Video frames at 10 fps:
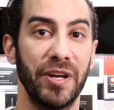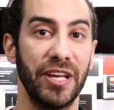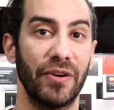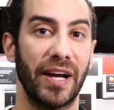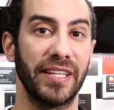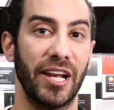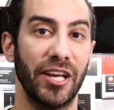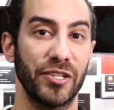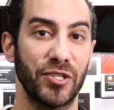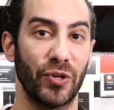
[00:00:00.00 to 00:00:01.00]
here at the
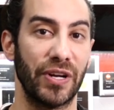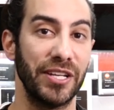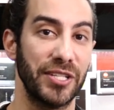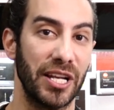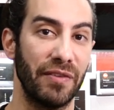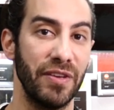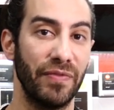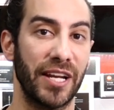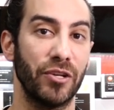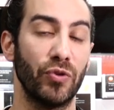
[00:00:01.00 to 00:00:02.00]
Leica store in Tel
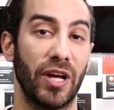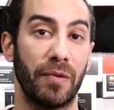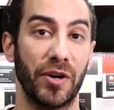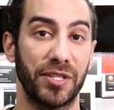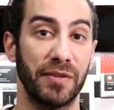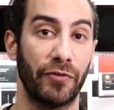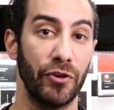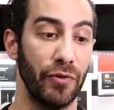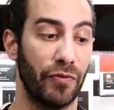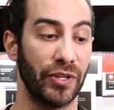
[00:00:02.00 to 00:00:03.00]
Aviv. Gonna do the unboxing for
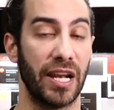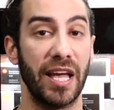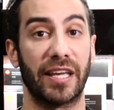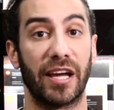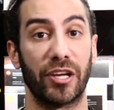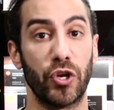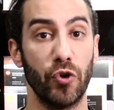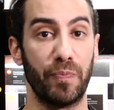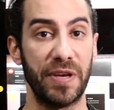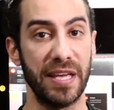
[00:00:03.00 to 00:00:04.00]
you for the Leica
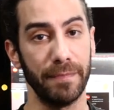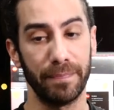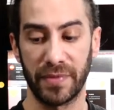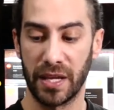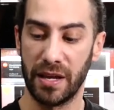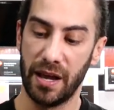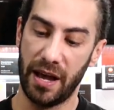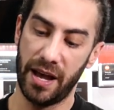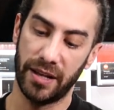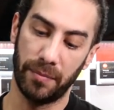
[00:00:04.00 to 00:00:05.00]
Q-P,
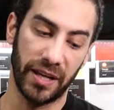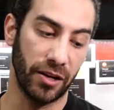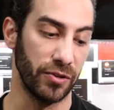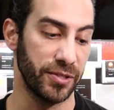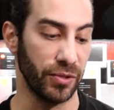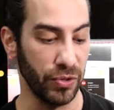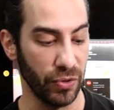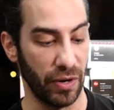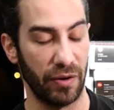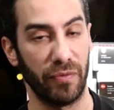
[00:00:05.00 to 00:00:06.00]
and I'm gonna also
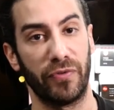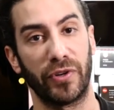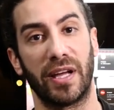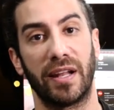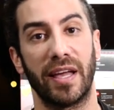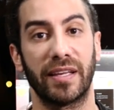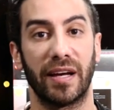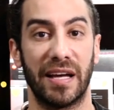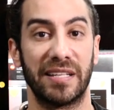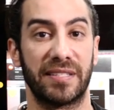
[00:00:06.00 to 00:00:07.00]
do for the
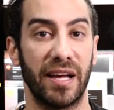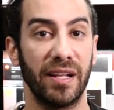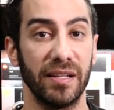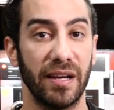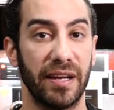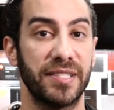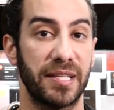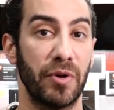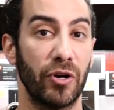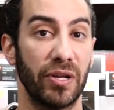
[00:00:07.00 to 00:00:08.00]
Leica SL. It's
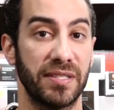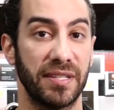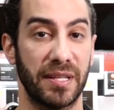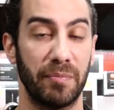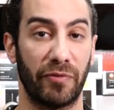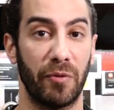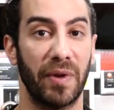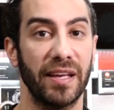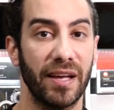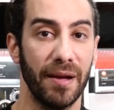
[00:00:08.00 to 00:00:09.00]
the mirrorless system from
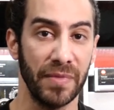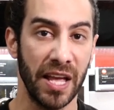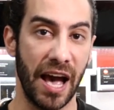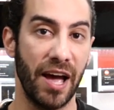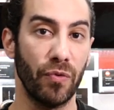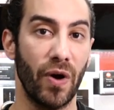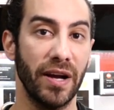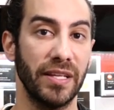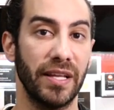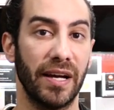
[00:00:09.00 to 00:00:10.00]
Leica. And
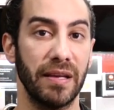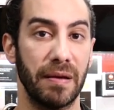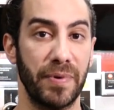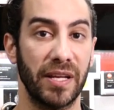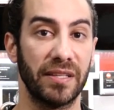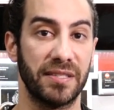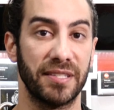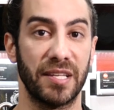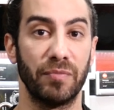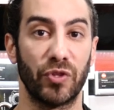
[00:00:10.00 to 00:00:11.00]
why did I pick this
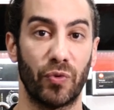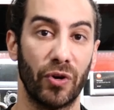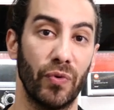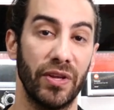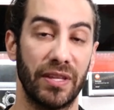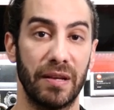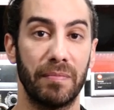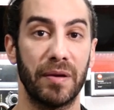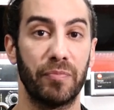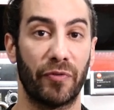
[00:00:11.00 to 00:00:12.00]
system to work with in
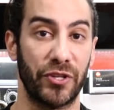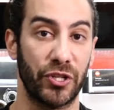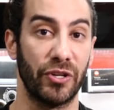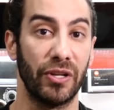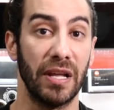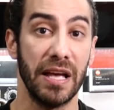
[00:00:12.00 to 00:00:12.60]
my professional